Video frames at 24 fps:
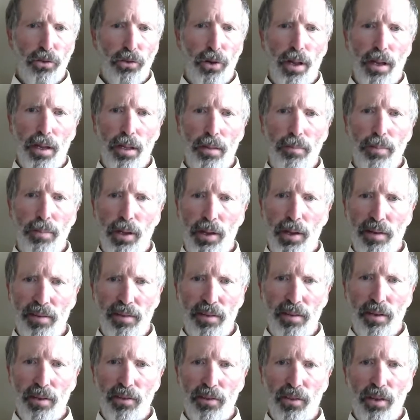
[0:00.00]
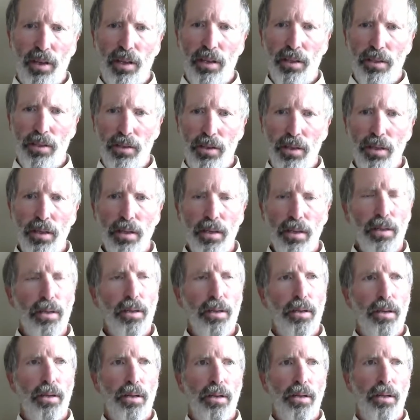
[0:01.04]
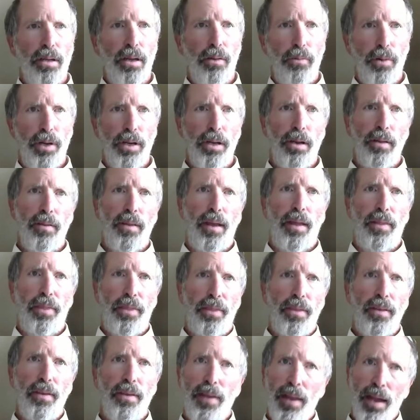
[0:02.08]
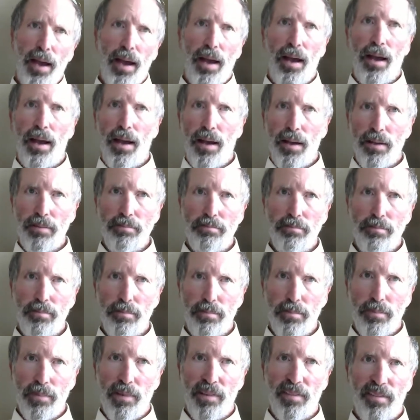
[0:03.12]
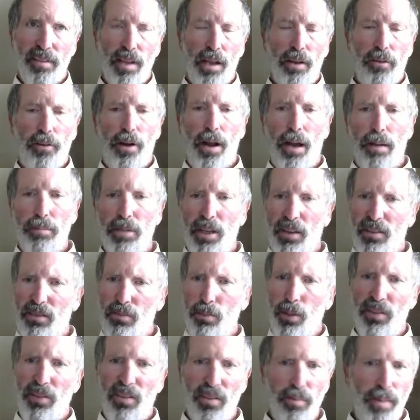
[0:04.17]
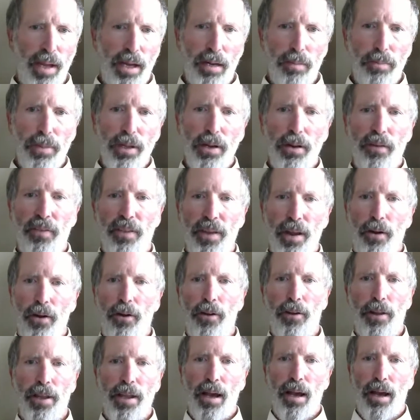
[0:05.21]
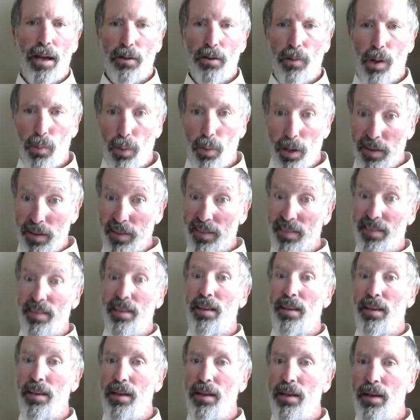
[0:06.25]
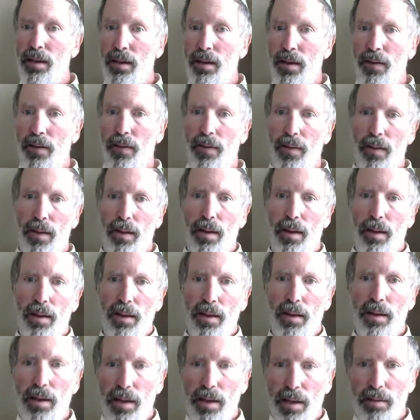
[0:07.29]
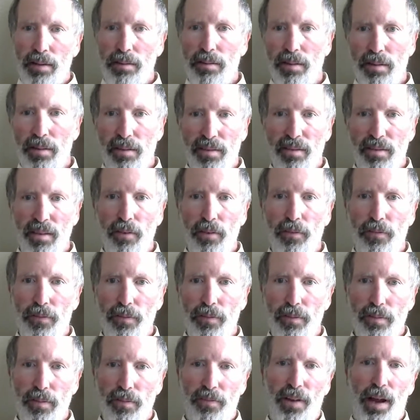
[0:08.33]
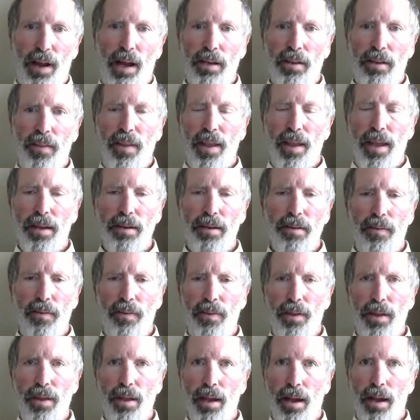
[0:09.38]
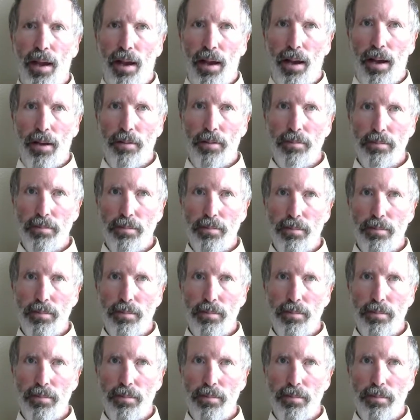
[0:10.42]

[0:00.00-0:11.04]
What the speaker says: really billions of years old, and we know that the stellar objects, most of them had to be there early on, or we wouldn't see, so far to the end of the